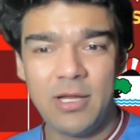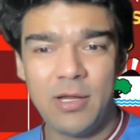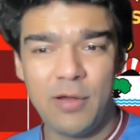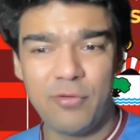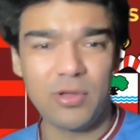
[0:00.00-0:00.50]

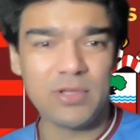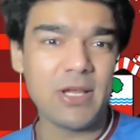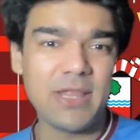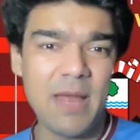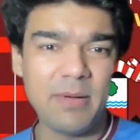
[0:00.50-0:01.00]
For all the
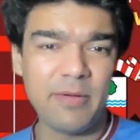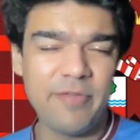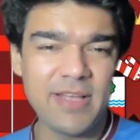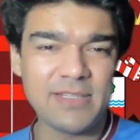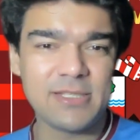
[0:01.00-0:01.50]
Southampton
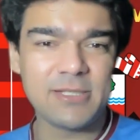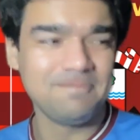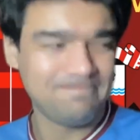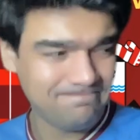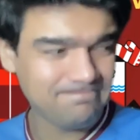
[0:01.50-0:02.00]
fans,
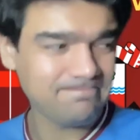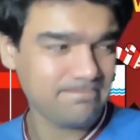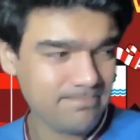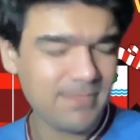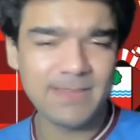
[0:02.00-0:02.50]

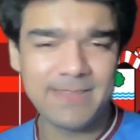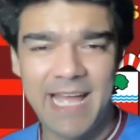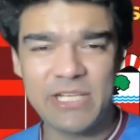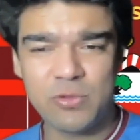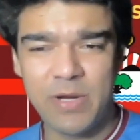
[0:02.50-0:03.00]

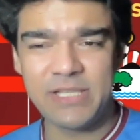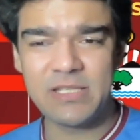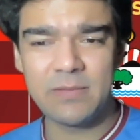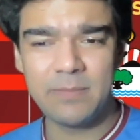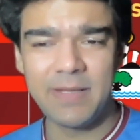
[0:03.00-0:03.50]
dire straits,